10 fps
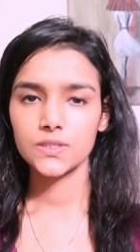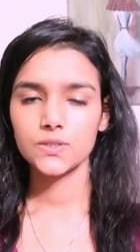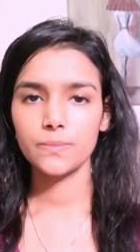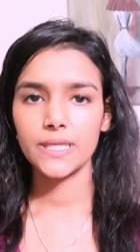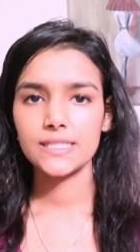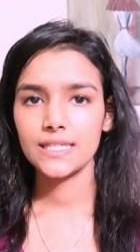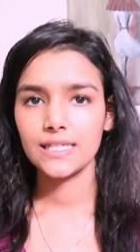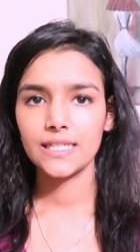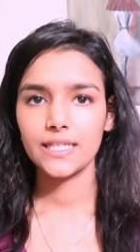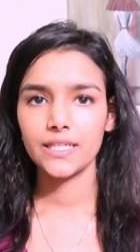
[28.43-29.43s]
so
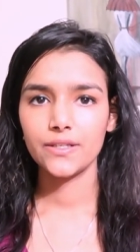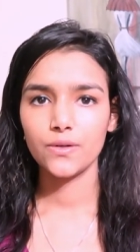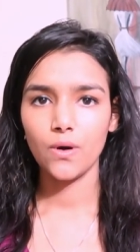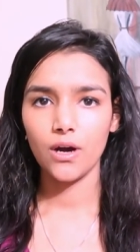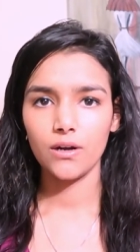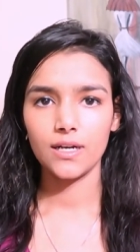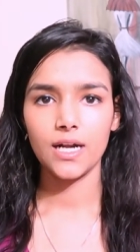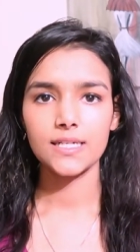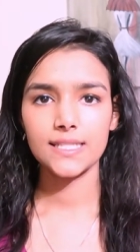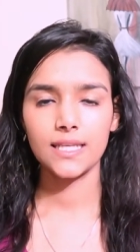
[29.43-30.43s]
basically you all are
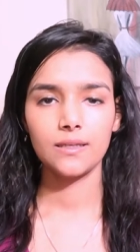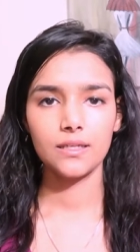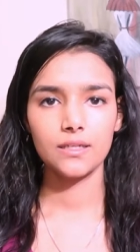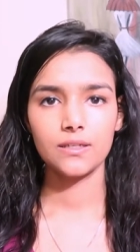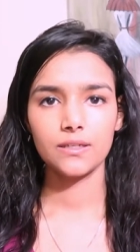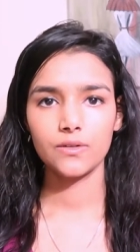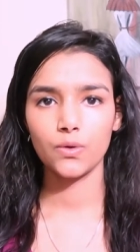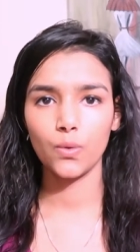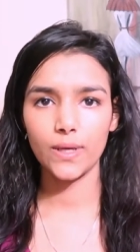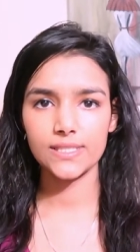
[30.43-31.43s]
asking
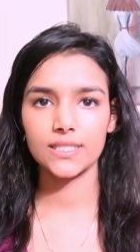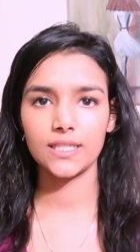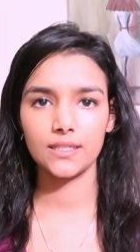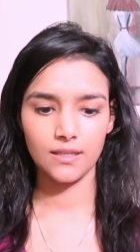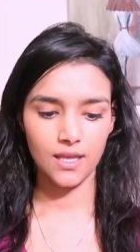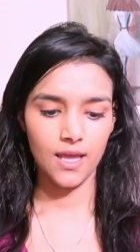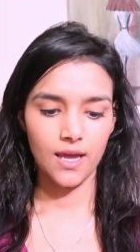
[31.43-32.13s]
requesting